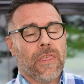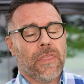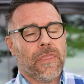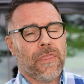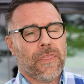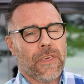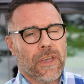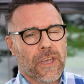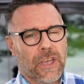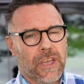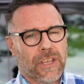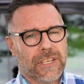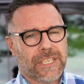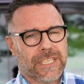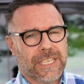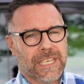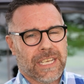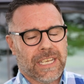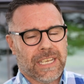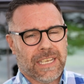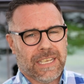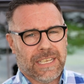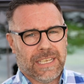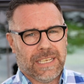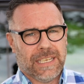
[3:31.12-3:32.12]

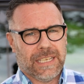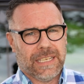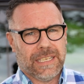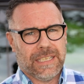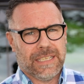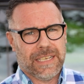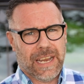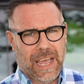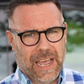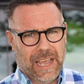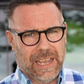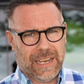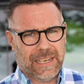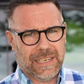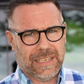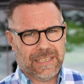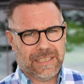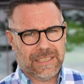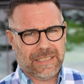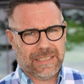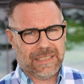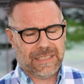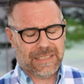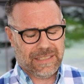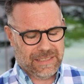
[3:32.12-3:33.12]
39.
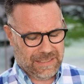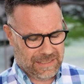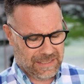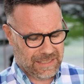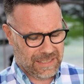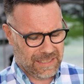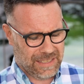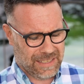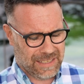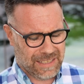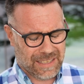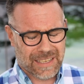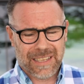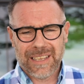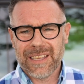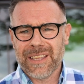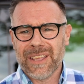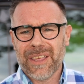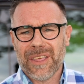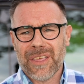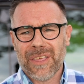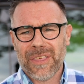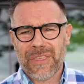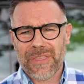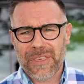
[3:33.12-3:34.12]

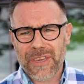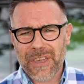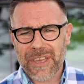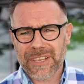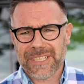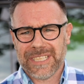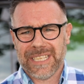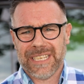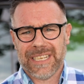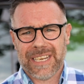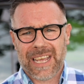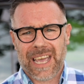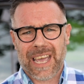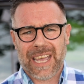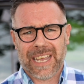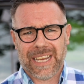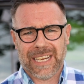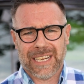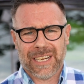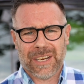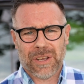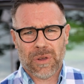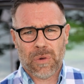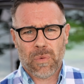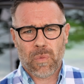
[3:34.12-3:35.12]

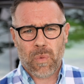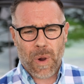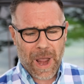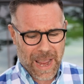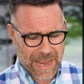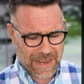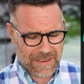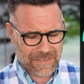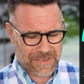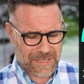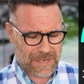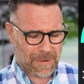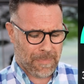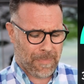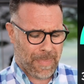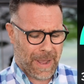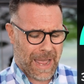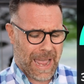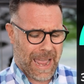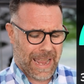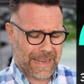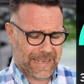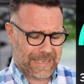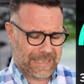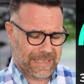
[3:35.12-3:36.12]
39 waves
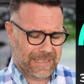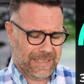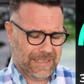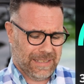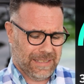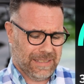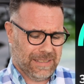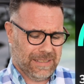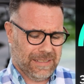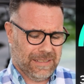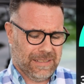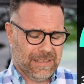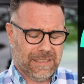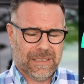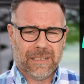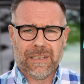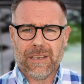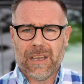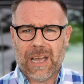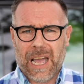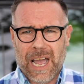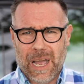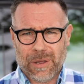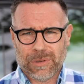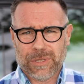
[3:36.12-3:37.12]
back
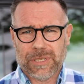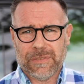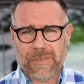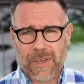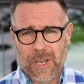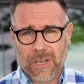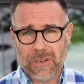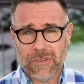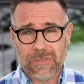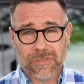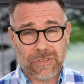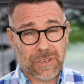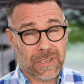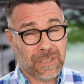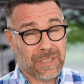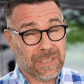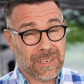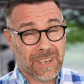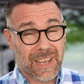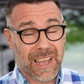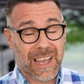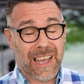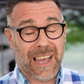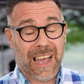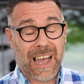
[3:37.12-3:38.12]
out of 100.
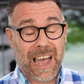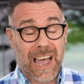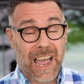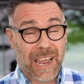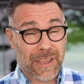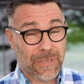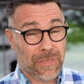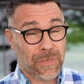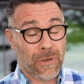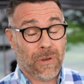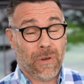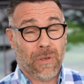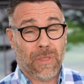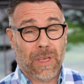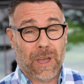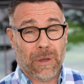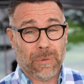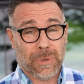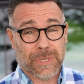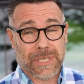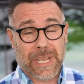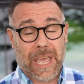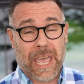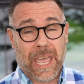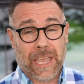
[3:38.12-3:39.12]
I thought that
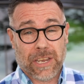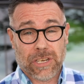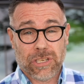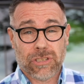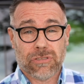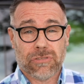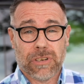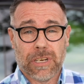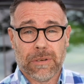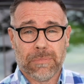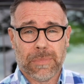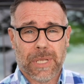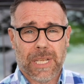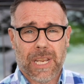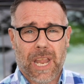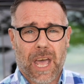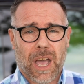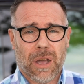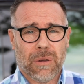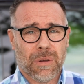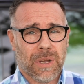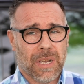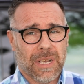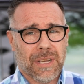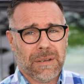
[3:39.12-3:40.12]
was extremely
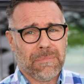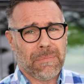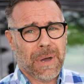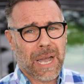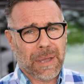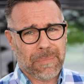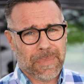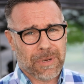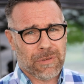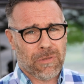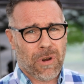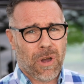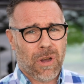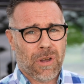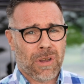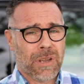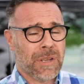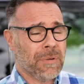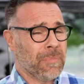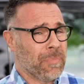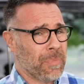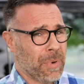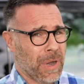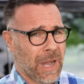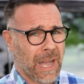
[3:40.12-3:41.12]
low. Might be wrong,
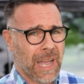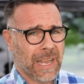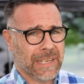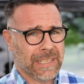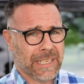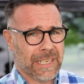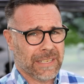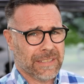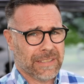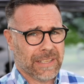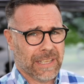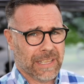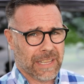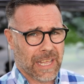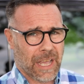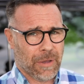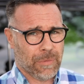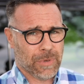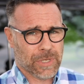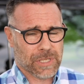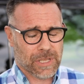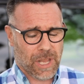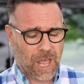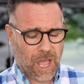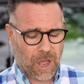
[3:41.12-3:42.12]
but I did think that
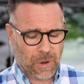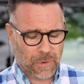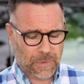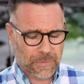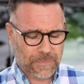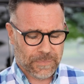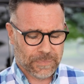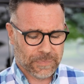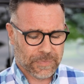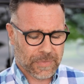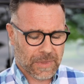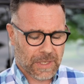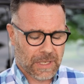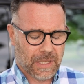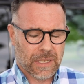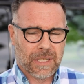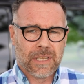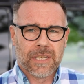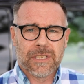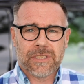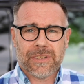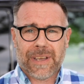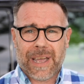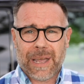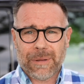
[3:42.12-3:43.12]
was low.
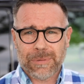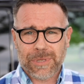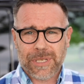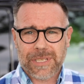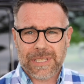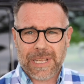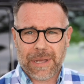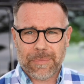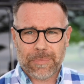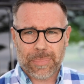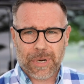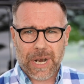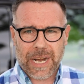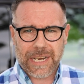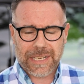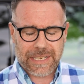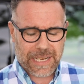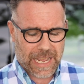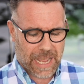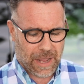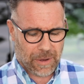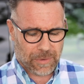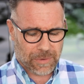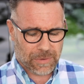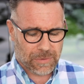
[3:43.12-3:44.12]
So how does that break
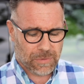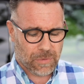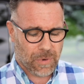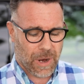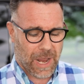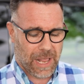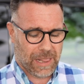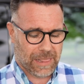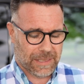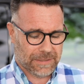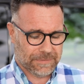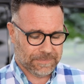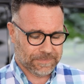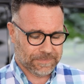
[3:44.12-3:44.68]
down? Well,